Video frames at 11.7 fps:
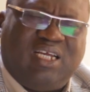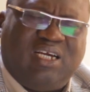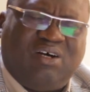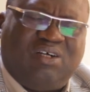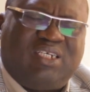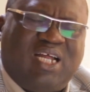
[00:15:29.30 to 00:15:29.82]

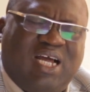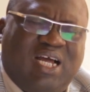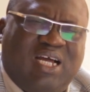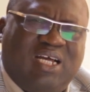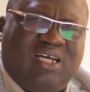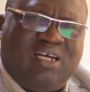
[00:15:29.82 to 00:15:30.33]

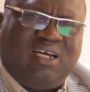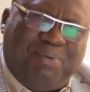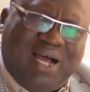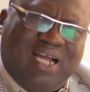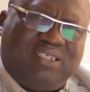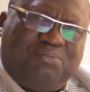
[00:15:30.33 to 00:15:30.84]
other
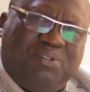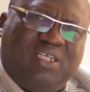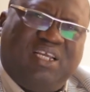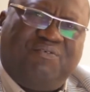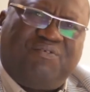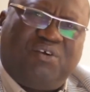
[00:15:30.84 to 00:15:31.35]
bad
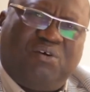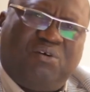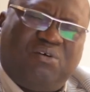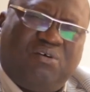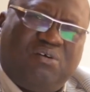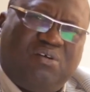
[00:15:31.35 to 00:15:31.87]
behavior
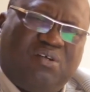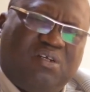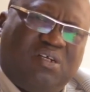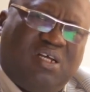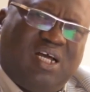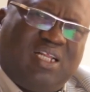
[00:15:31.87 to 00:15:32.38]

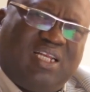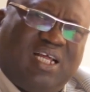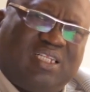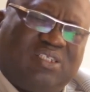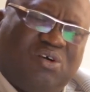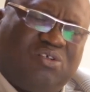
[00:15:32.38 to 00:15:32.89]

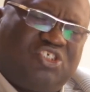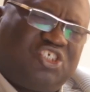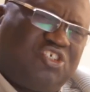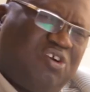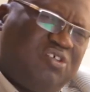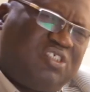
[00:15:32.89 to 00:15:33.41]
or
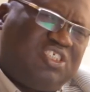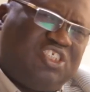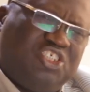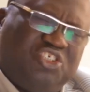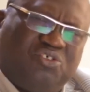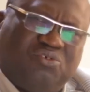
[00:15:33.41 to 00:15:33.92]
security
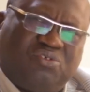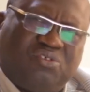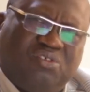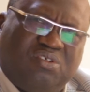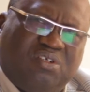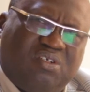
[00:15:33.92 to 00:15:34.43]
issues
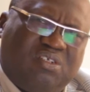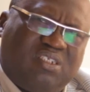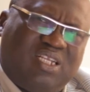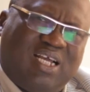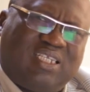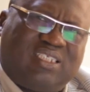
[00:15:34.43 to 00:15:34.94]

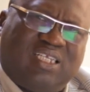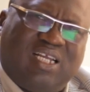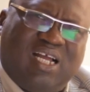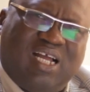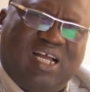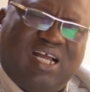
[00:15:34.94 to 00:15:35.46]
that
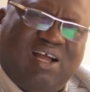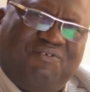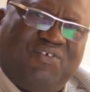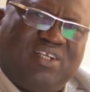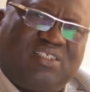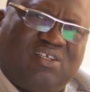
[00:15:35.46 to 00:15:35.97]

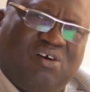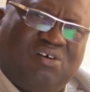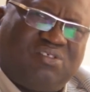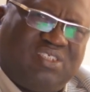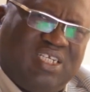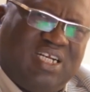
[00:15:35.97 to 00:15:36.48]
affect
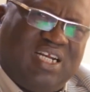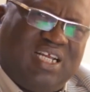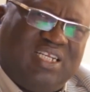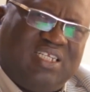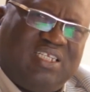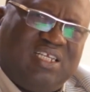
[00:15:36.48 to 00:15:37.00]
us
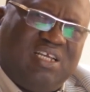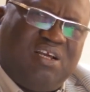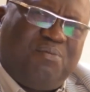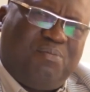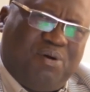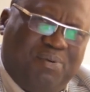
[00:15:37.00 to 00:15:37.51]
generally.
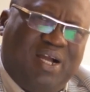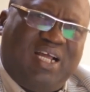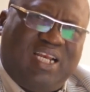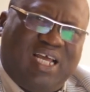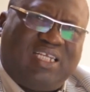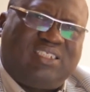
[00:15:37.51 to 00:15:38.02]
But by
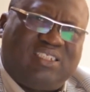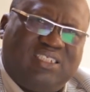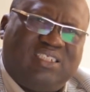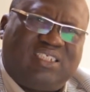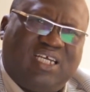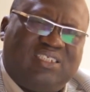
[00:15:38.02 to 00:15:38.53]
and large,
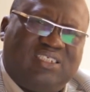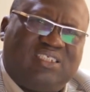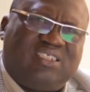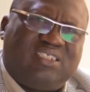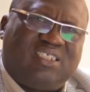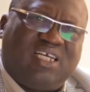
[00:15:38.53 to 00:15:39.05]
these are the
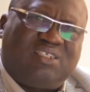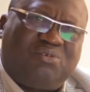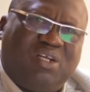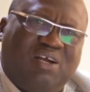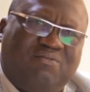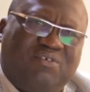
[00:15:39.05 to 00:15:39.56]
things that we
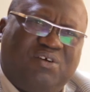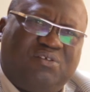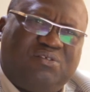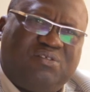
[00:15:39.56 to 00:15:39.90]
have done.